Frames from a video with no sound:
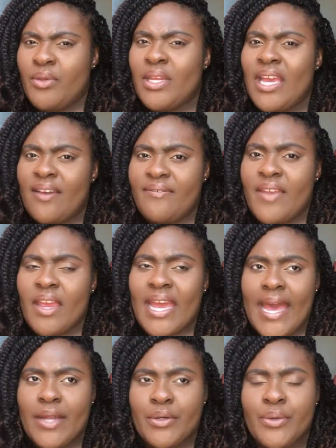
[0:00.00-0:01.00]
Affair
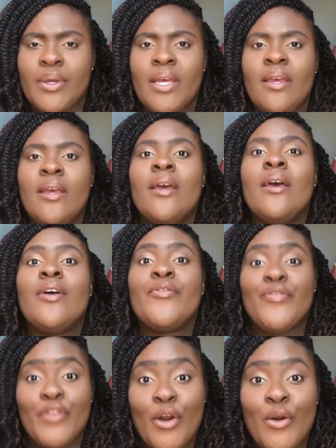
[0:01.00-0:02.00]
Kano.
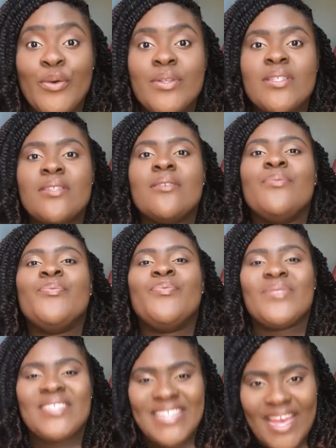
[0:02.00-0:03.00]
Those
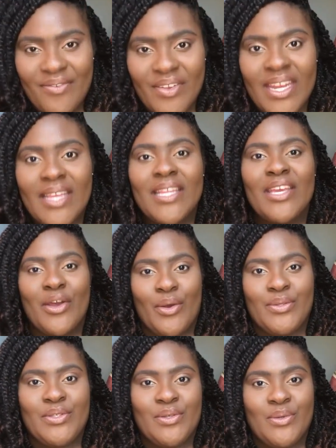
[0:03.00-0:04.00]
definitely go
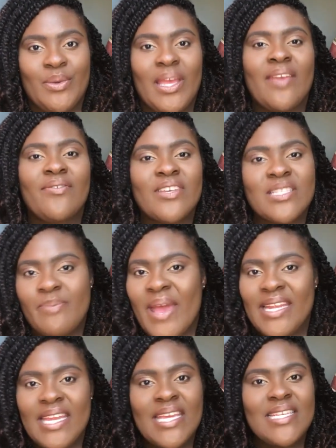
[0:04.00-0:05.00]
to. If you're
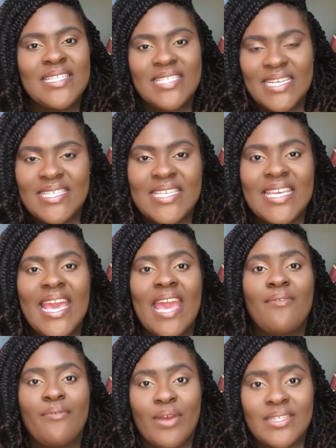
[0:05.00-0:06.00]
spending
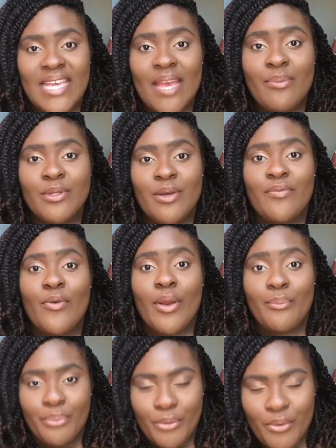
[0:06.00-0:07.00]
60K for a table or for a
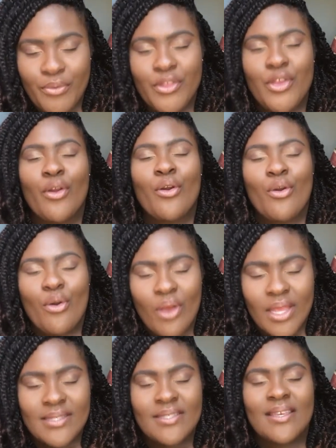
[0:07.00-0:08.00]
booth, you're
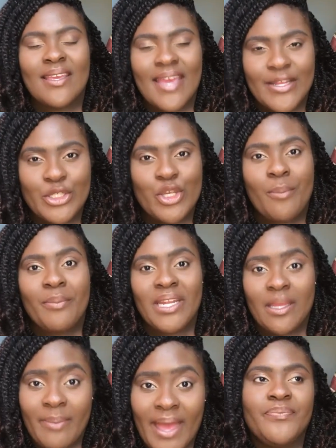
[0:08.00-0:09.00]
going to get your
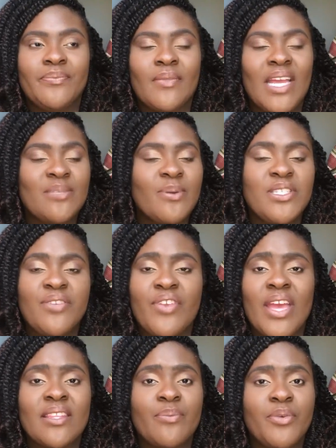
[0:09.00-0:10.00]
money back. Especially if
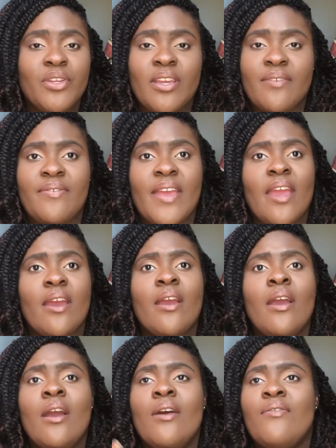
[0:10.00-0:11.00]
you're at the beauty affair
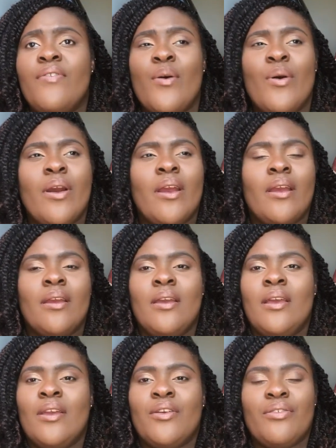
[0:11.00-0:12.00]
for
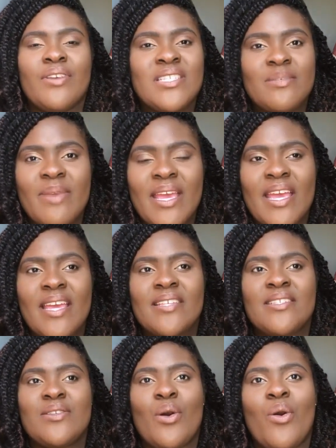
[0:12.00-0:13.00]

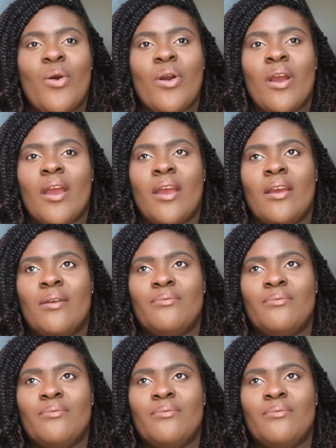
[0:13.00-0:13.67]
Christmas or